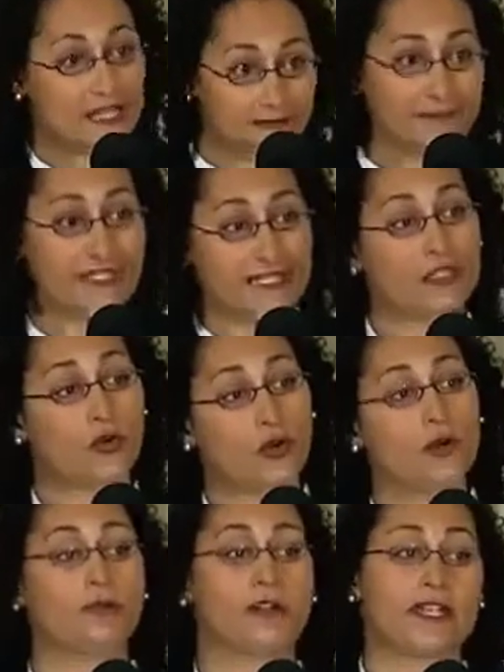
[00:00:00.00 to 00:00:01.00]
of these
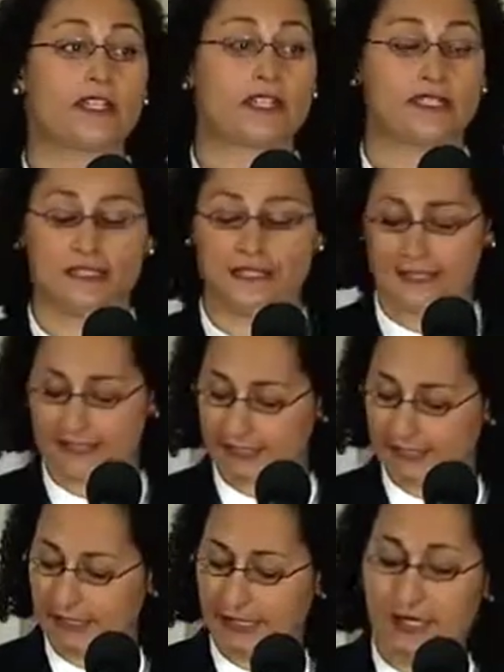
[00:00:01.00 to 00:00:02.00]
corporations
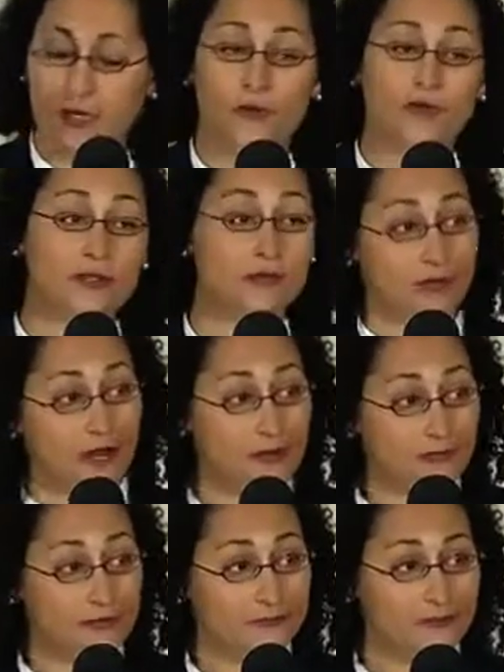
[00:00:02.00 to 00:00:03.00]
was a
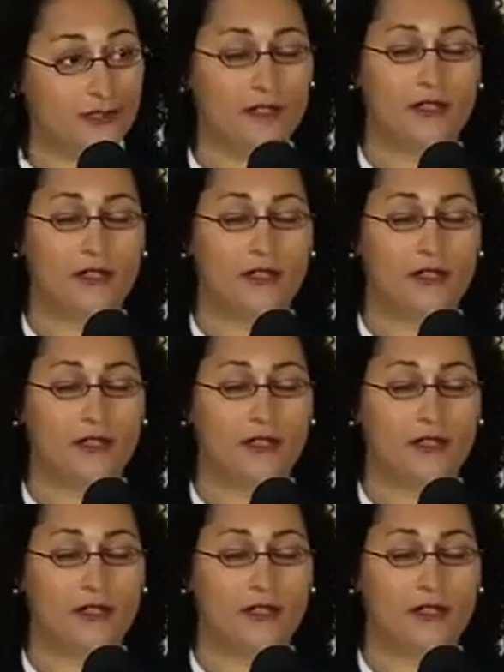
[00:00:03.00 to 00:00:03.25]
problem.